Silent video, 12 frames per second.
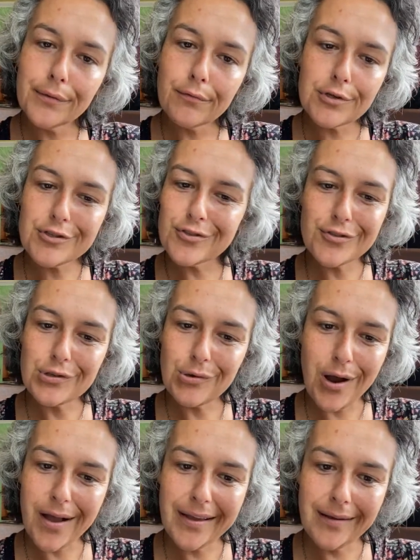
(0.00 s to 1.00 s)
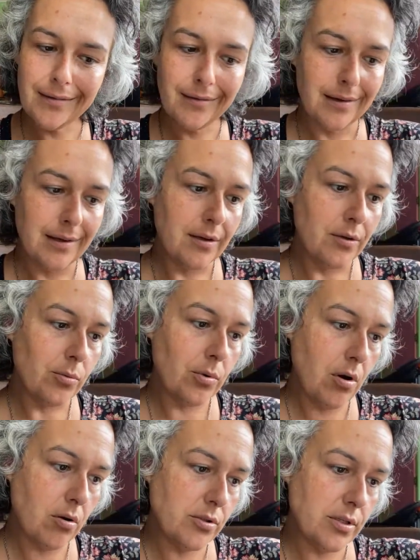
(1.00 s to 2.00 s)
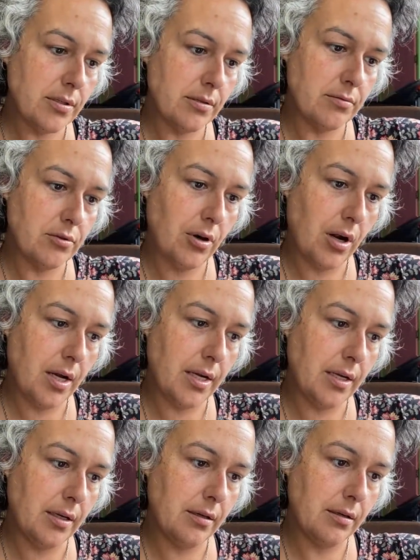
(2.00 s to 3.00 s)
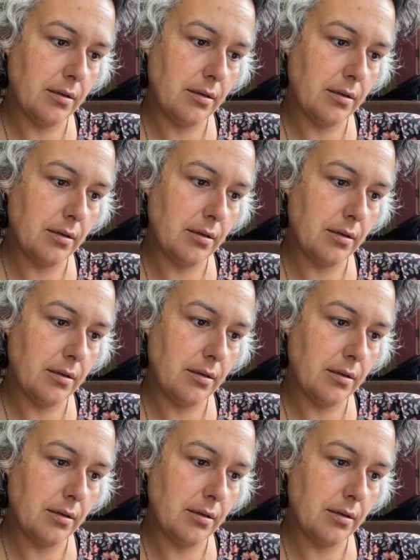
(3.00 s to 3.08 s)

We're just trying. We're all just trying.